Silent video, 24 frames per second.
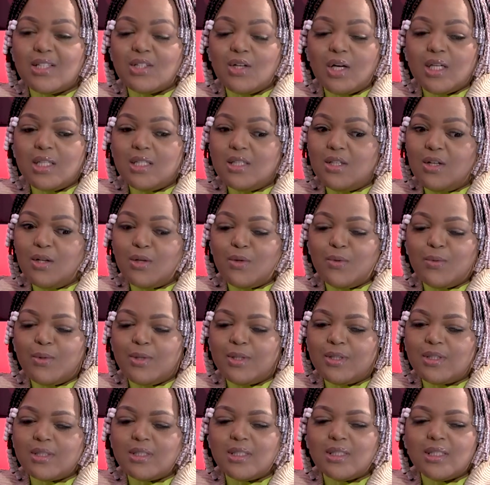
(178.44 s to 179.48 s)
doggy dog
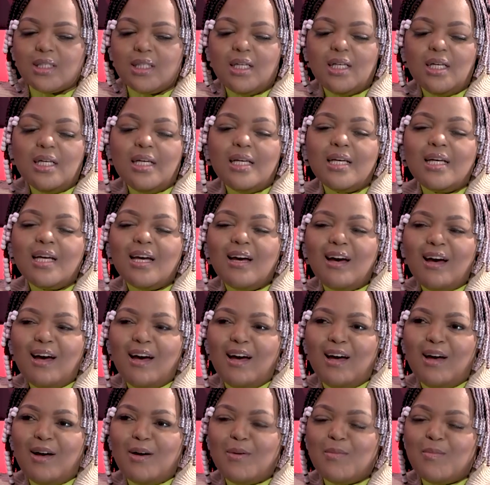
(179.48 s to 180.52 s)
world.
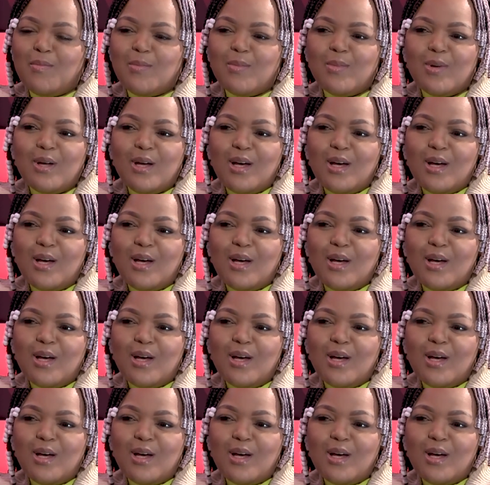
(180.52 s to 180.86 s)
Um,